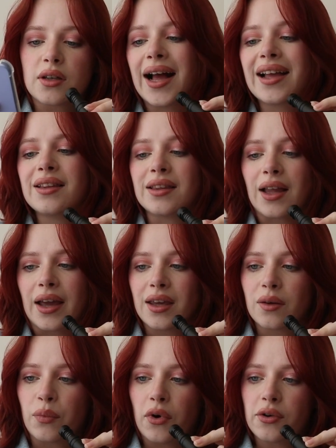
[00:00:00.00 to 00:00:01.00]
I
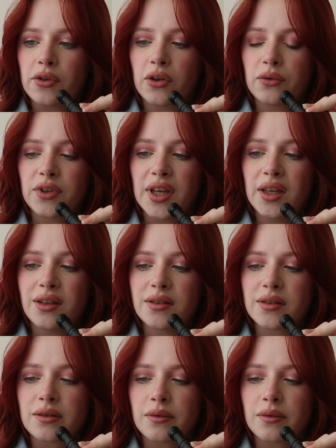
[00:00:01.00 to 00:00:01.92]
like both of these.